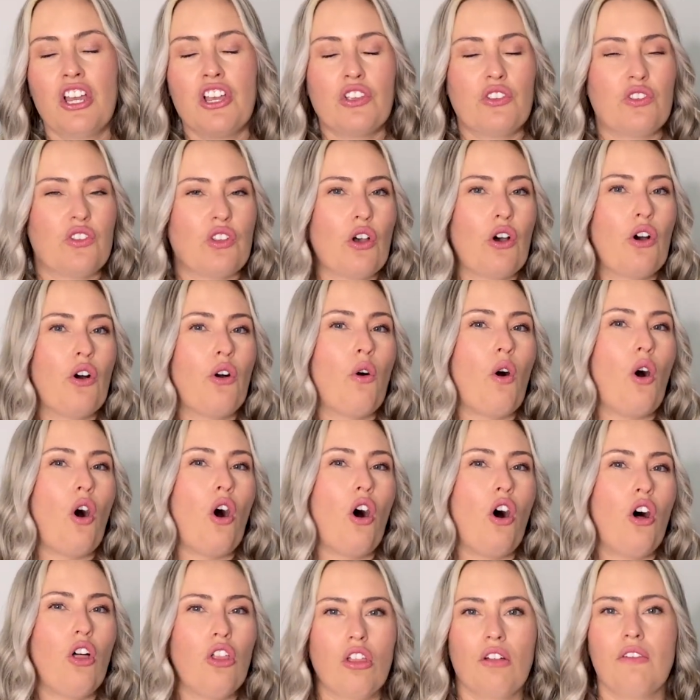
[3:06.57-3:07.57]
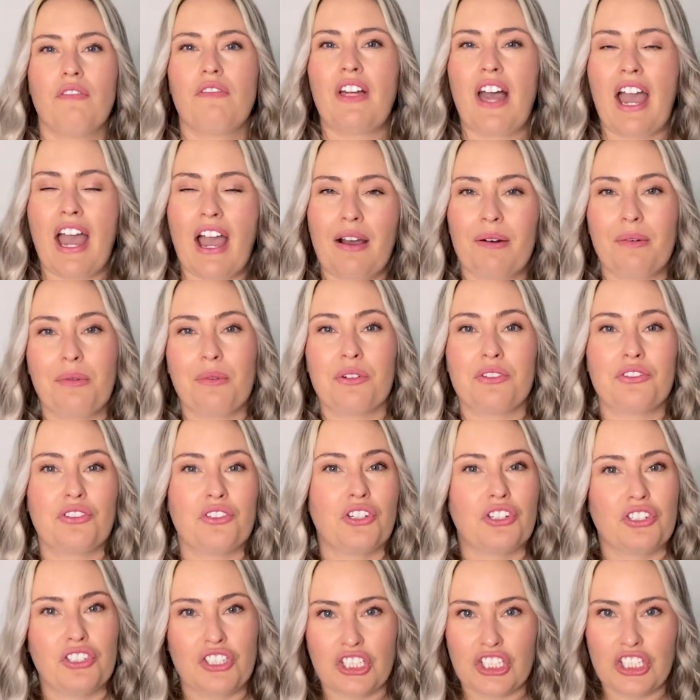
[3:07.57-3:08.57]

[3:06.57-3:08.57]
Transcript: So all of that was good to